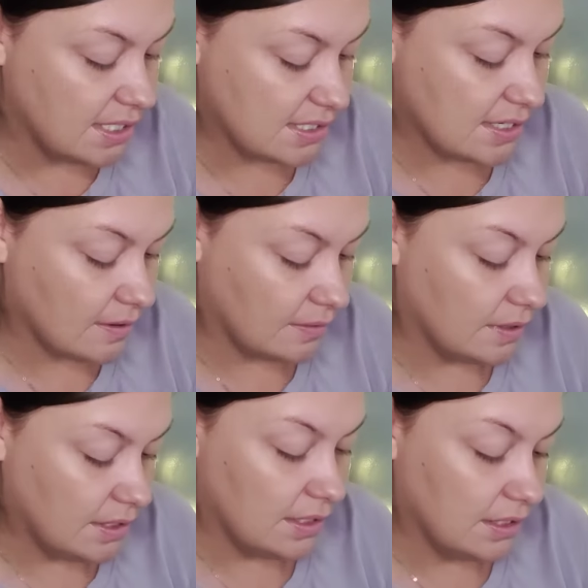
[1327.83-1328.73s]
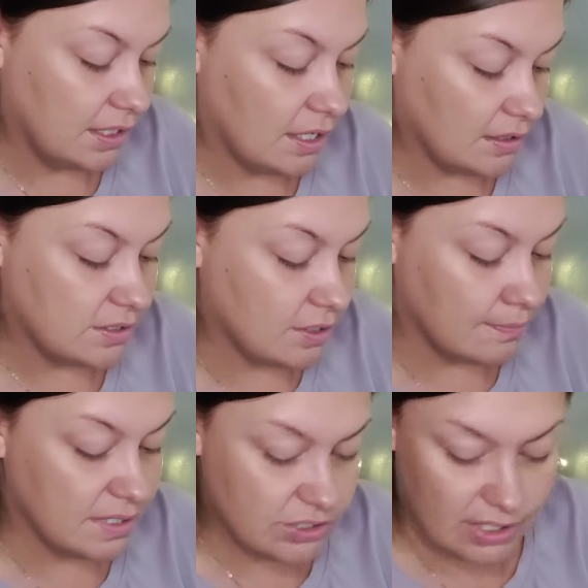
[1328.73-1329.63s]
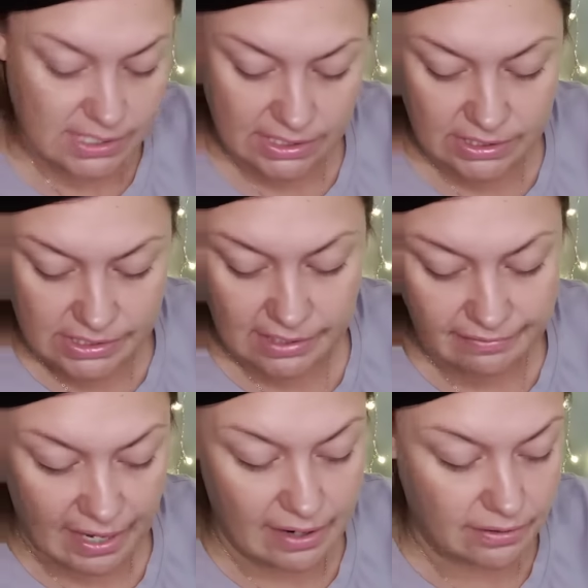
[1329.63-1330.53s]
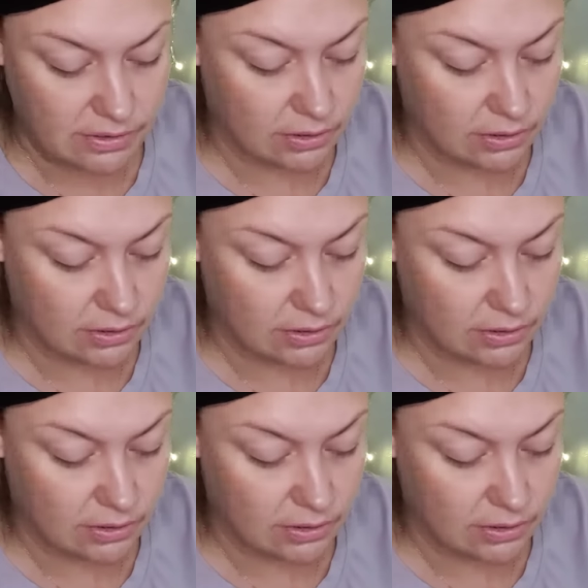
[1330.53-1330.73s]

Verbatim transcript: So, y'all, don't be stressing yourself out.